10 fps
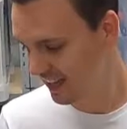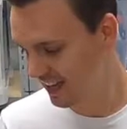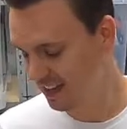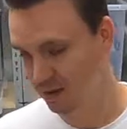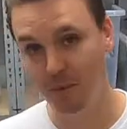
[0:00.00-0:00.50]

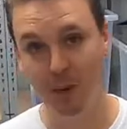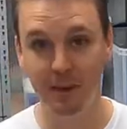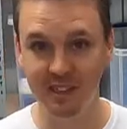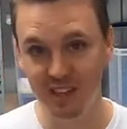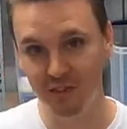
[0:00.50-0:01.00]
When I
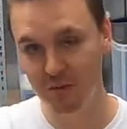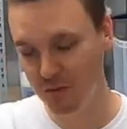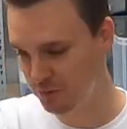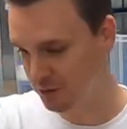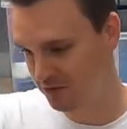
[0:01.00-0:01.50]
pick stuff up
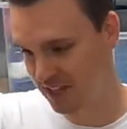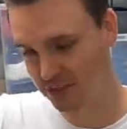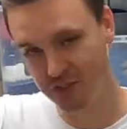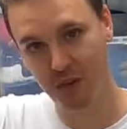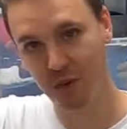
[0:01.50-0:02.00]
from the boot sale,
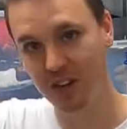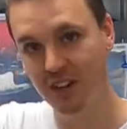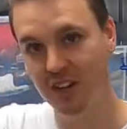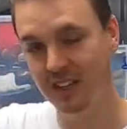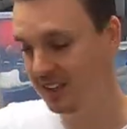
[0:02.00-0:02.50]
I'll show you what I
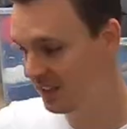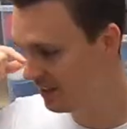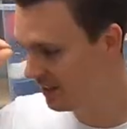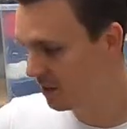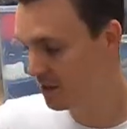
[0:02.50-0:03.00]
got
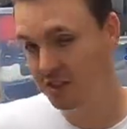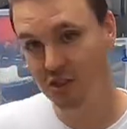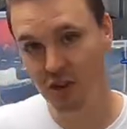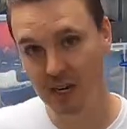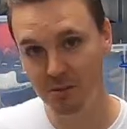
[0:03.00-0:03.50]
on
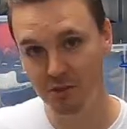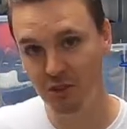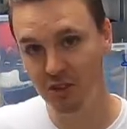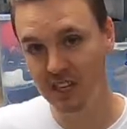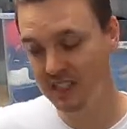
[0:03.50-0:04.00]
Instagram
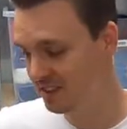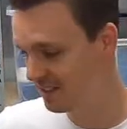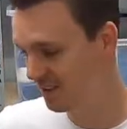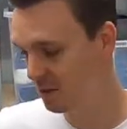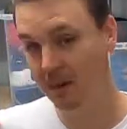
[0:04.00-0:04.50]

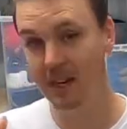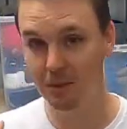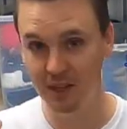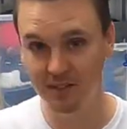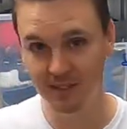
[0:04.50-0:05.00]
stories on my
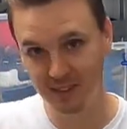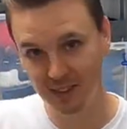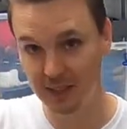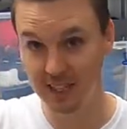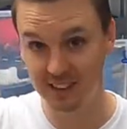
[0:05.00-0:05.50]
one,
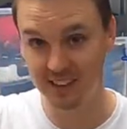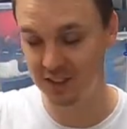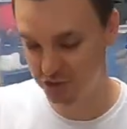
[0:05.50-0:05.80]
links in the